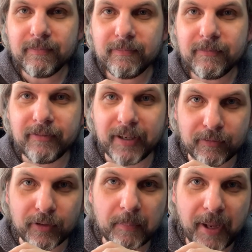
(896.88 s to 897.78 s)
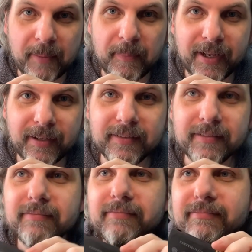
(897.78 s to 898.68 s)
favorite
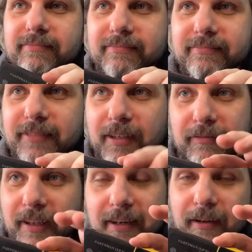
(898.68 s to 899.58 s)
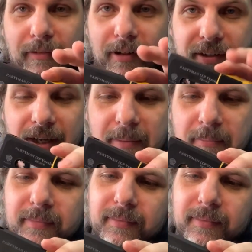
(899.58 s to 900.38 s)
Batman event of all time,